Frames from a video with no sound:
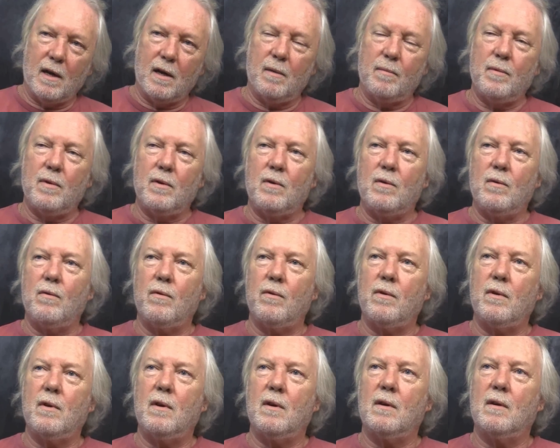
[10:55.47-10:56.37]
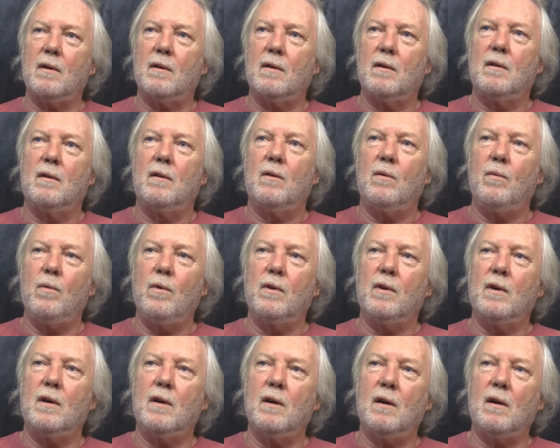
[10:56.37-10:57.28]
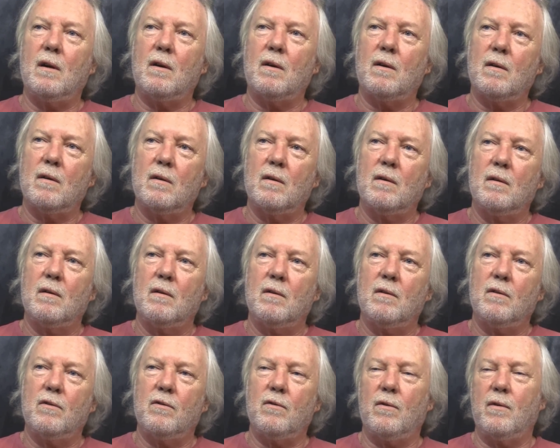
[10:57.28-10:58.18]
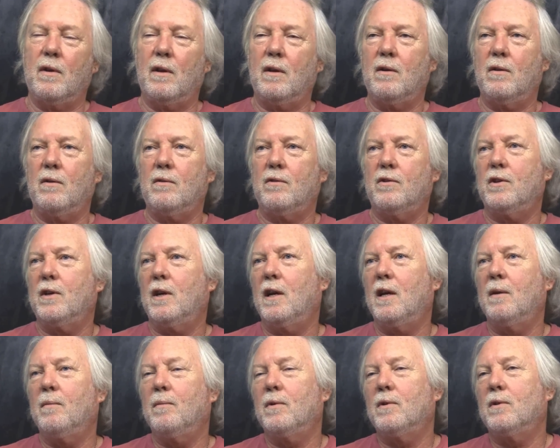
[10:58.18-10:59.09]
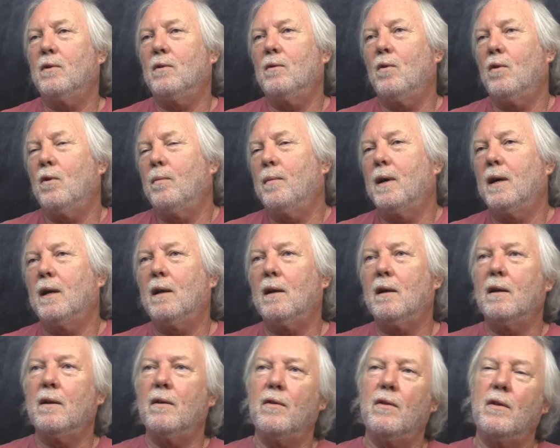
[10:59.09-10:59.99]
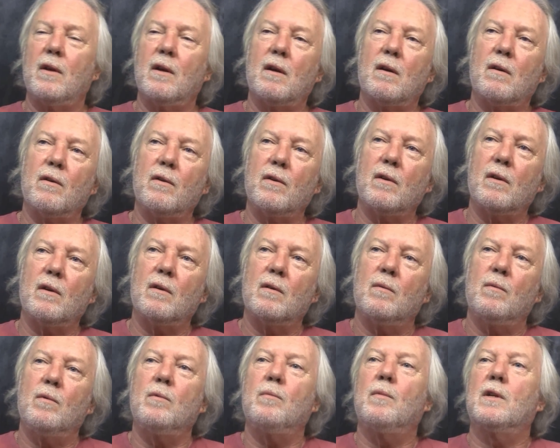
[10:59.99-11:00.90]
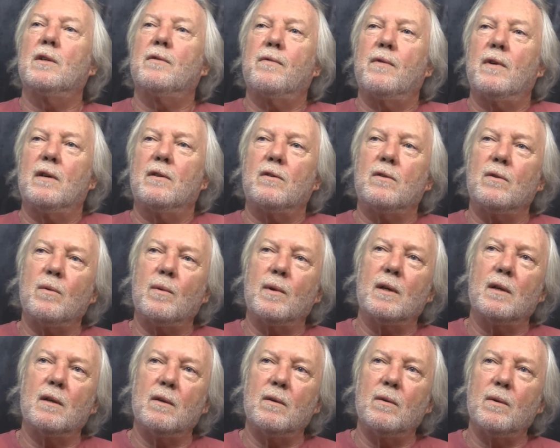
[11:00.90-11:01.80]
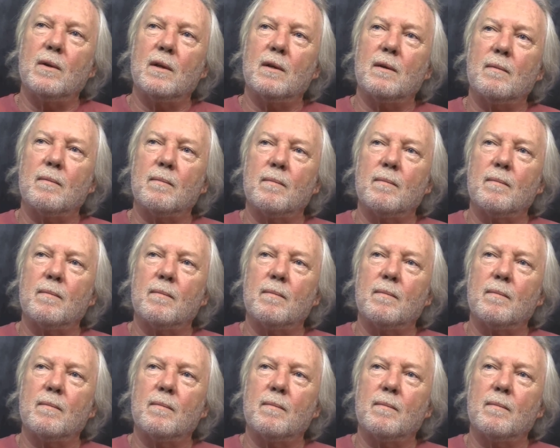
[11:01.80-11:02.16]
up the whole thing with a color. So then your shading was automatically there. You know? a much faster way of doing it.